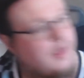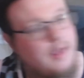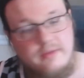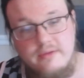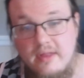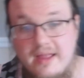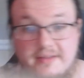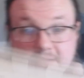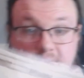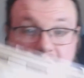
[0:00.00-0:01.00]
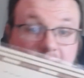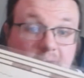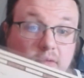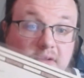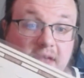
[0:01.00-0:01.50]
And then the last thing they
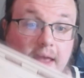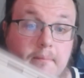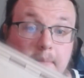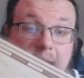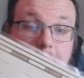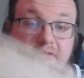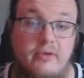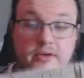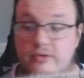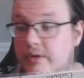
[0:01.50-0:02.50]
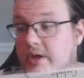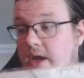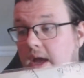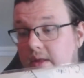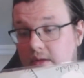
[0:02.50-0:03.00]
gave was a map of Rentuki
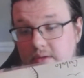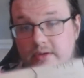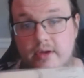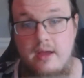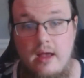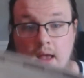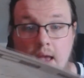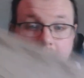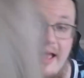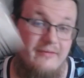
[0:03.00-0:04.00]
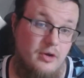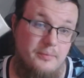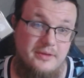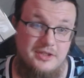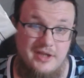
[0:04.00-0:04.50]
Island. I haven't
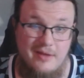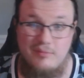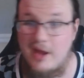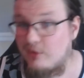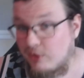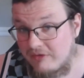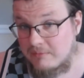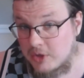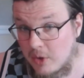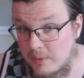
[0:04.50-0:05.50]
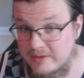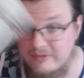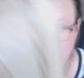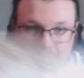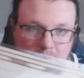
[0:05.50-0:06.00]
opened this yet. I don't know if I'm going
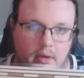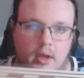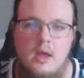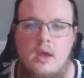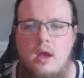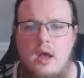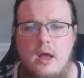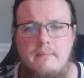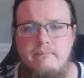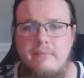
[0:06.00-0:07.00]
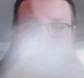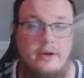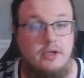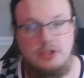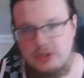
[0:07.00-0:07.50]
to. I
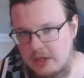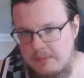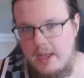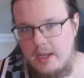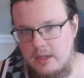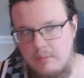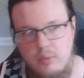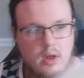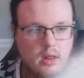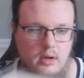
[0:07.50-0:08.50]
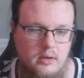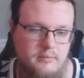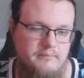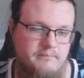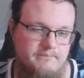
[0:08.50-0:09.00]
know I just talked about hanging up wall
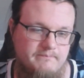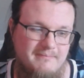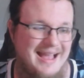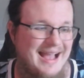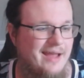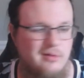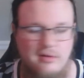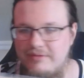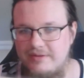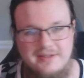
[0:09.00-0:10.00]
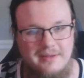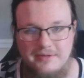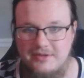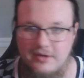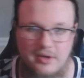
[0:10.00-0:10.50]
art. I don't know if this is something
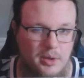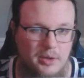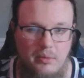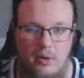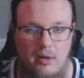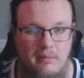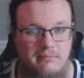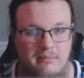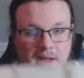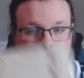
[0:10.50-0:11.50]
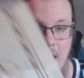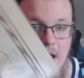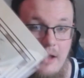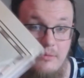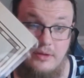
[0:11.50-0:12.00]
that's going to go on the wall.
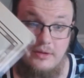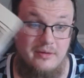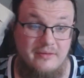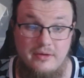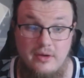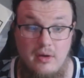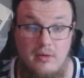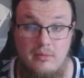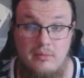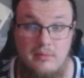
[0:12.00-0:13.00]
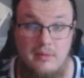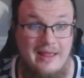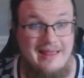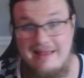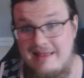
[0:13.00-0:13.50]
I really don't even know
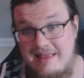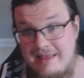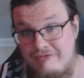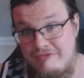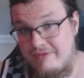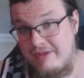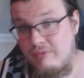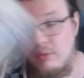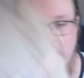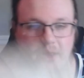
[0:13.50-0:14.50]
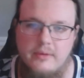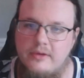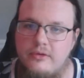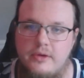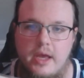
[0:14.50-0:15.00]
if we'll like
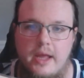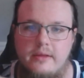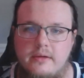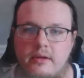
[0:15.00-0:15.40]
Rentuki Island.